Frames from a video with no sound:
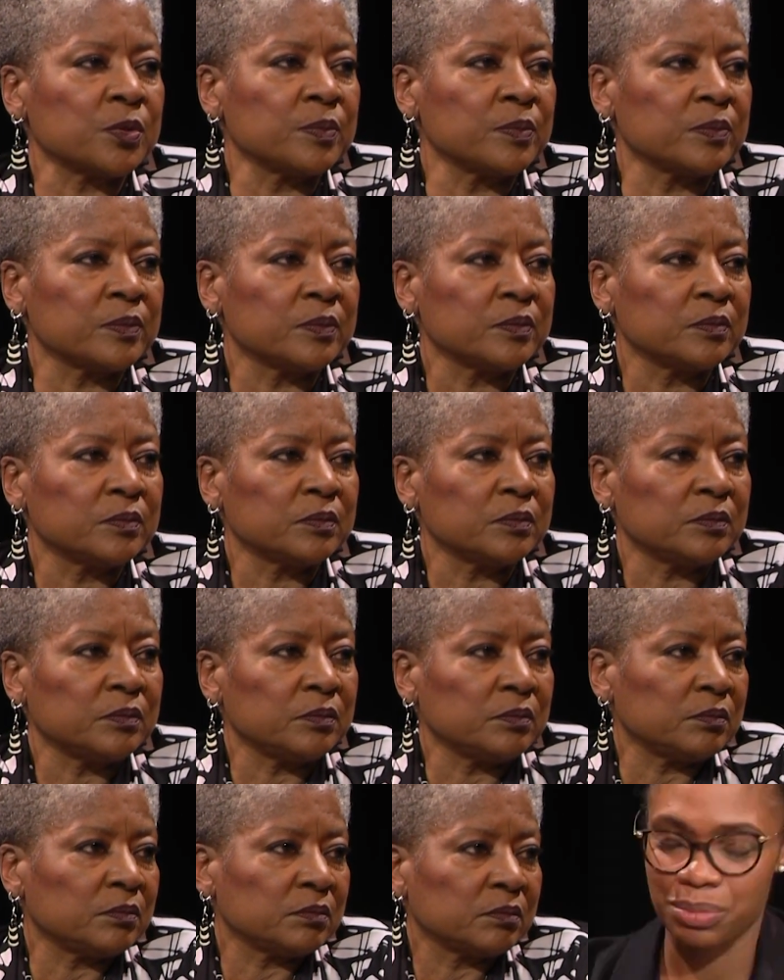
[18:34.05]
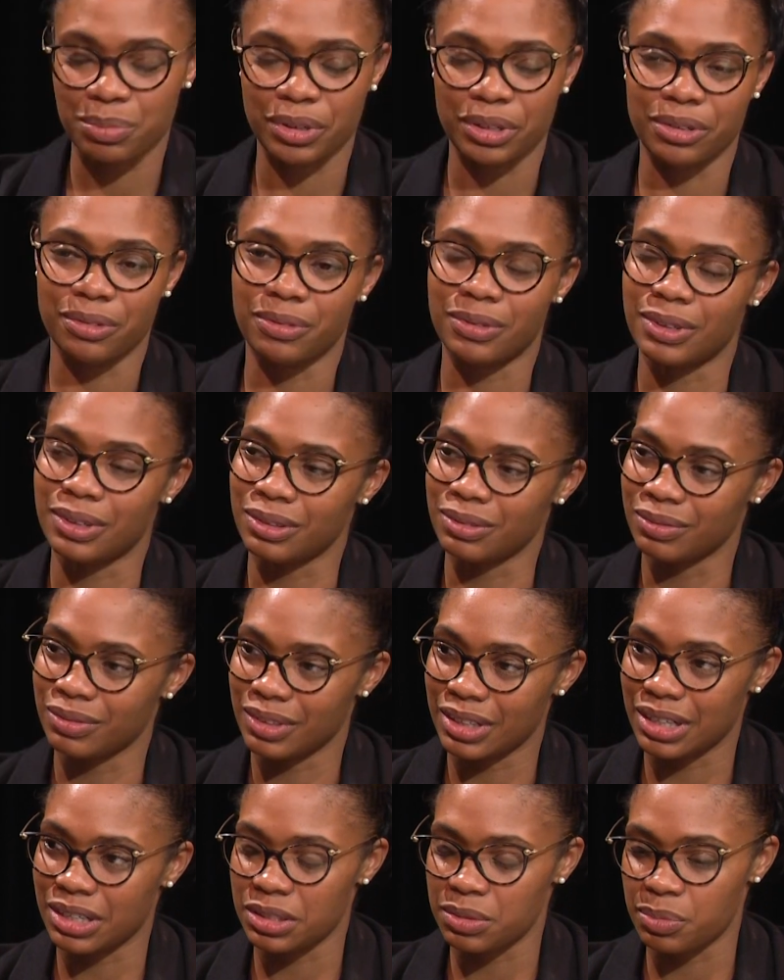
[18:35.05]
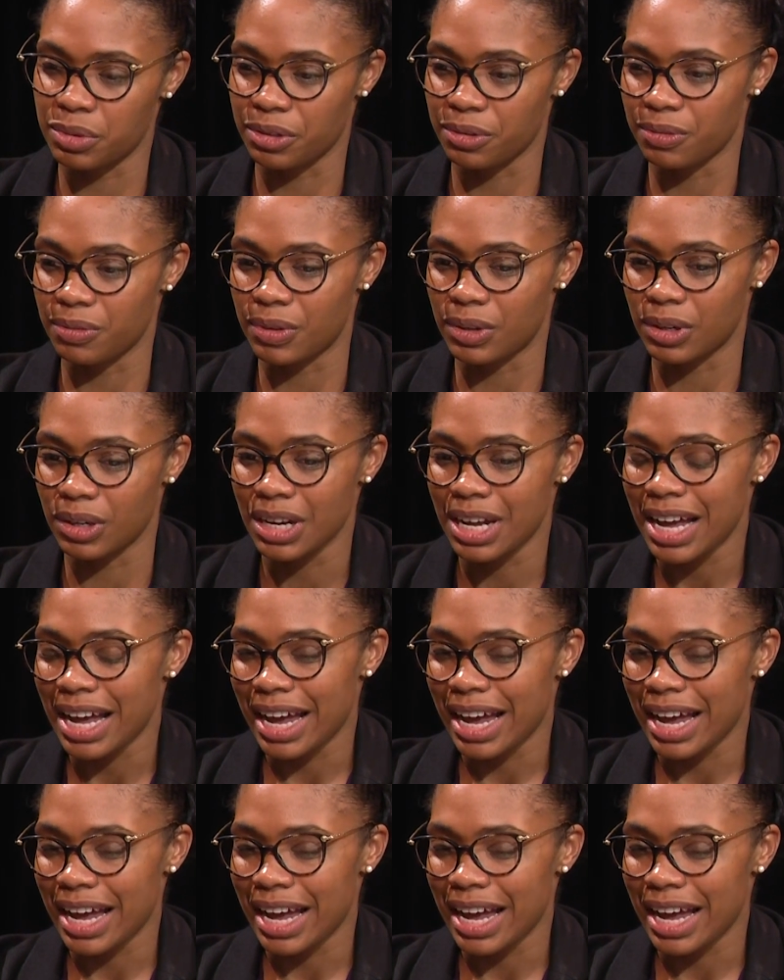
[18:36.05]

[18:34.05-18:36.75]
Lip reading: Yes, that is beautiful. That is beautiful.